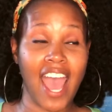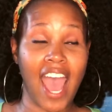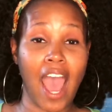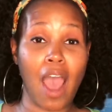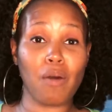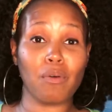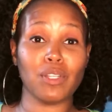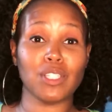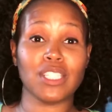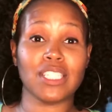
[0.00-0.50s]
I
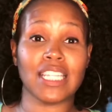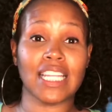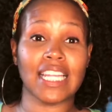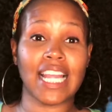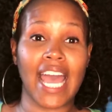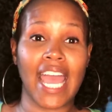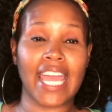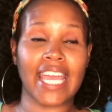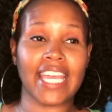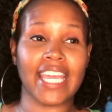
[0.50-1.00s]
was
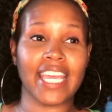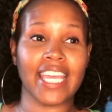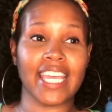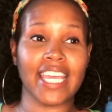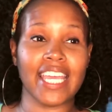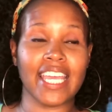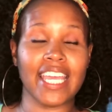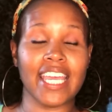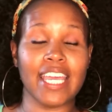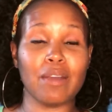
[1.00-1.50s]
like,
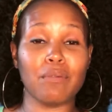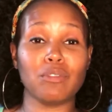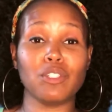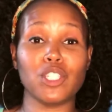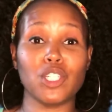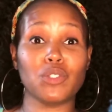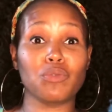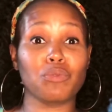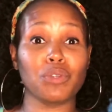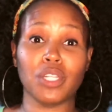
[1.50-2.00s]
it was
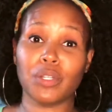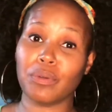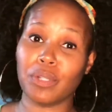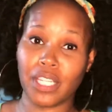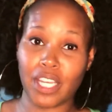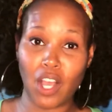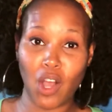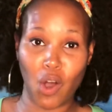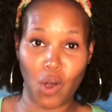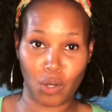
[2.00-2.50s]
just really
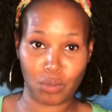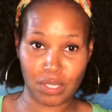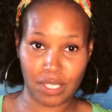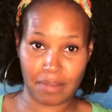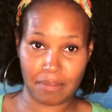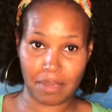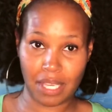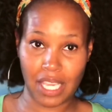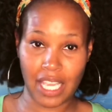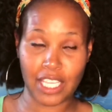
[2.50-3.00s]
cold to me.